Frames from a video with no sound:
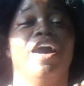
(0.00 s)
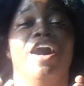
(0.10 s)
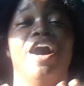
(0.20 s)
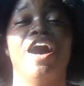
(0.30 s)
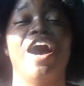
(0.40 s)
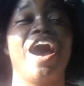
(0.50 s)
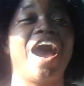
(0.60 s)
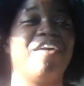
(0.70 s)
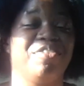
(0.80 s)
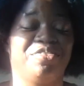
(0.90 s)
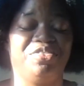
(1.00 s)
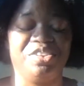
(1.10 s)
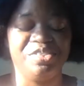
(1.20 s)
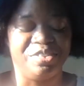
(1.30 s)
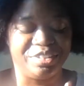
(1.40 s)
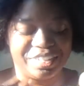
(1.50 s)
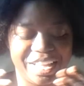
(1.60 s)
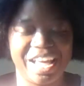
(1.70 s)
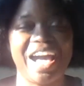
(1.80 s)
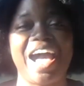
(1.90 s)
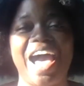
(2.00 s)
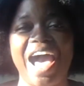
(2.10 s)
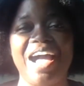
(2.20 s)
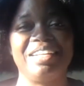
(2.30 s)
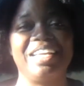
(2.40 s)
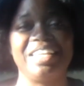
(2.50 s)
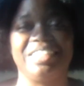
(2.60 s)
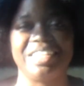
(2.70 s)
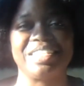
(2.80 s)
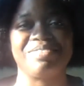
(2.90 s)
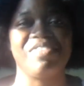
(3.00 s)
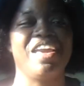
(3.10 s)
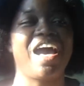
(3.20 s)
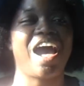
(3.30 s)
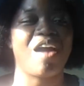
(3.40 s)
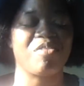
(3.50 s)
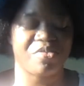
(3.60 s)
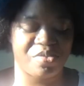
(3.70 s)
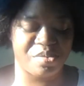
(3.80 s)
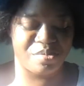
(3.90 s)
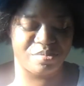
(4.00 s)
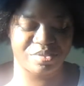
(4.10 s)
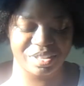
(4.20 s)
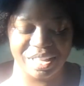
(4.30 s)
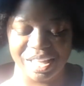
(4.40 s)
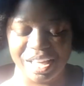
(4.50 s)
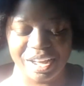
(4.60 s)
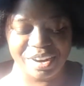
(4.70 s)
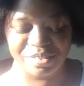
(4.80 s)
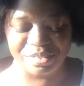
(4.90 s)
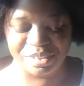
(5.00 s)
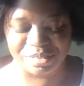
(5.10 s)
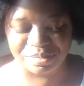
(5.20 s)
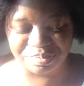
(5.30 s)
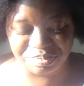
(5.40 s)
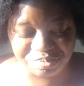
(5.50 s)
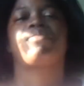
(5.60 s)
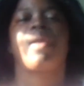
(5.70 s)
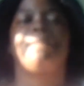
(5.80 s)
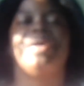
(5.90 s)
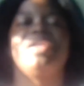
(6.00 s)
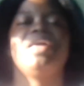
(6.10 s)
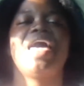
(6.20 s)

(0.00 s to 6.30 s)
I refuse. That's just me. I refuse. Oh no. Betty